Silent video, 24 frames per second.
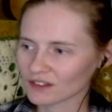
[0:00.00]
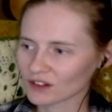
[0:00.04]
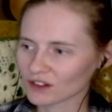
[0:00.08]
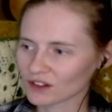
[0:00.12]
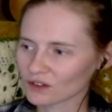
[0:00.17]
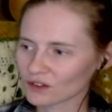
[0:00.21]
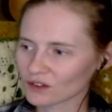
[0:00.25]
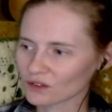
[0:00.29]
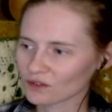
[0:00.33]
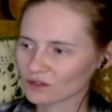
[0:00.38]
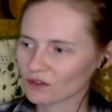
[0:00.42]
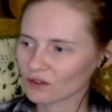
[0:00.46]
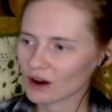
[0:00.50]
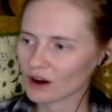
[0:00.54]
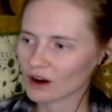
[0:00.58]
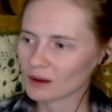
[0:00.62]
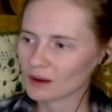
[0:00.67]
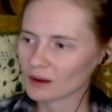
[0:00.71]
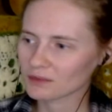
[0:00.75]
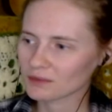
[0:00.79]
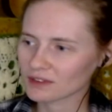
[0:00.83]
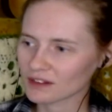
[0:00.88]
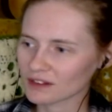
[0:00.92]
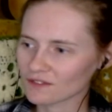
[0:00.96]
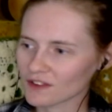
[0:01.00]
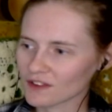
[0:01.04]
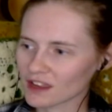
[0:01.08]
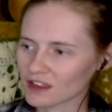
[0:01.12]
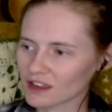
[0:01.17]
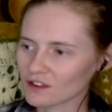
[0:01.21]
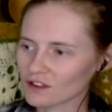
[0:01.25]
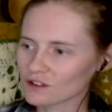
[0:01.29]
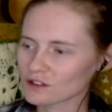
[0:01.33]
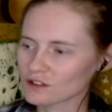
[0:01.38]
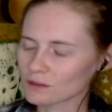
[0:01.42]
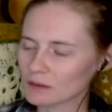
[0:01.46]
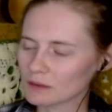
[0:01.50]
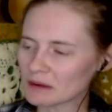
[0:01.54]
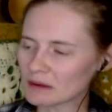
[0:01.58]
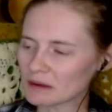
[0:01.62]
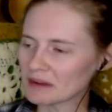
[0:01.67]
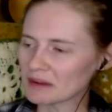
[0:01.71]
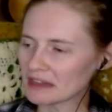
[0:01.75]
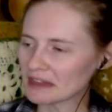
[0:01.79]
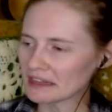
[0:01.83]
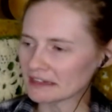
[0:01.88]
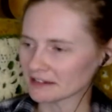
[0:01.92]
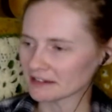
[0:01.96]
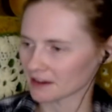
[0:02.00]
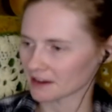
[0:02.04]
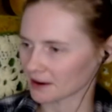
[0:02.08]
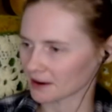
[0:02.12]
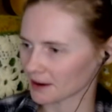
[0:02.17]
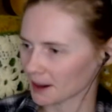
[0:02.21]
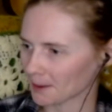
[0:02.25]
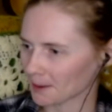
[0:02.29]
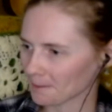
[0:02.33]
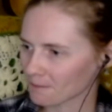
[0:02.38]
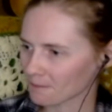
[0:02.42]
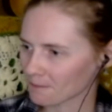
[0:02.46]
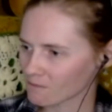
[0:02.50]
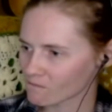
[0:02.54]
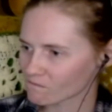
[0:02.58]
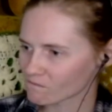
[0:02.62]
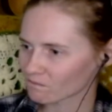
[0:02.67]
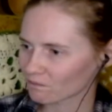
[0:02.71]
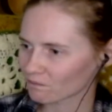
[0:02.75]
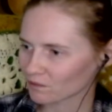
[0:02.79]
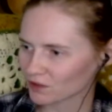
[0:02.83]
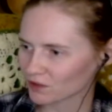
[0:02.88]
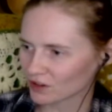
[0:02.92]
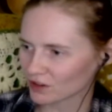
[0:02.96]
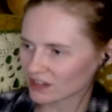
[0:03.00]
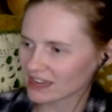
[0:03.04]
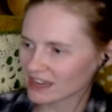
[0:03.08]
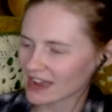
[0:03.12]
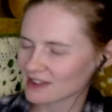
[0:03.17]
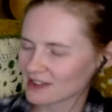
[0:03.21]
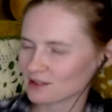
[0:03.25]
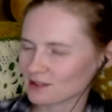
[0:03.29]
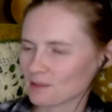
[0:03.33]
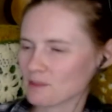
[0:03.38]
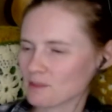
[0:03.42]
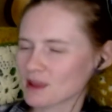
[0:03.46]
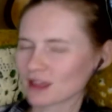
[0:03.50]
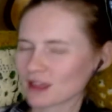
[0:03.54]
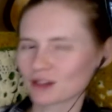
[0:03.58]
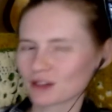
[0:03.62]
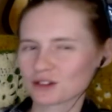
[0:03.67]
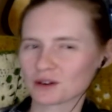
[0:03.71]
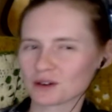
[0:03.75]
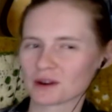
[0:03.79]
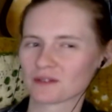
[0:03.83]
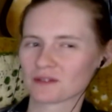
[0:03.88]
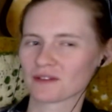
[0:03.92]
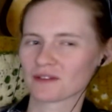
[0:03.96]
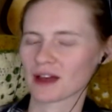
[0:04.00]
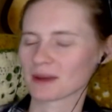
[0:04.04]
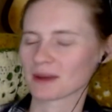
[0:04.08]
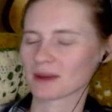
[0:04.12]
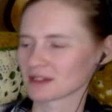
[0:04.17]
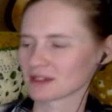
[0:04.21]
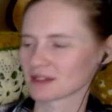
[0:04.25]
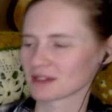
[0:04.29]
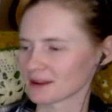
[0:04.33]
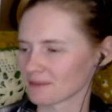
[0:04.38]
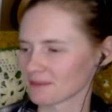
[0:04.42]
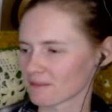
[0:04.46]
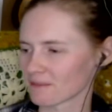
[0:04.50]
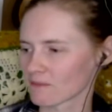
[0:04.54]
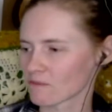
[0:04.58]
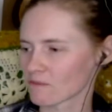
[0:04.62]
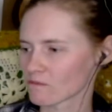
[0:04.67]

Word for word: uniforms, if he used to be military. Selkie has a military vibe to him.